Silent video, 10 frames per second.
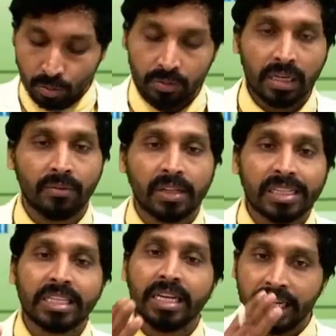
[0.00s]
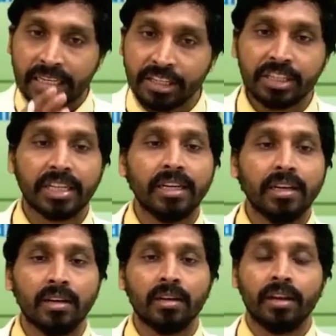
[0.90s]
that we will see in detail
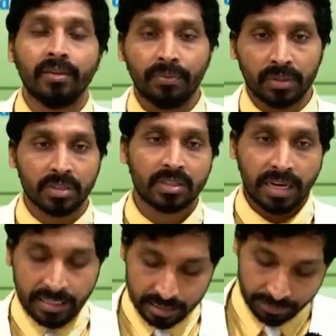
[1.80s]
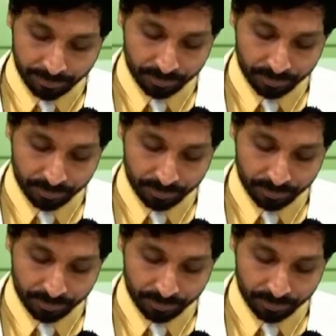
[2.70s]
in further slides.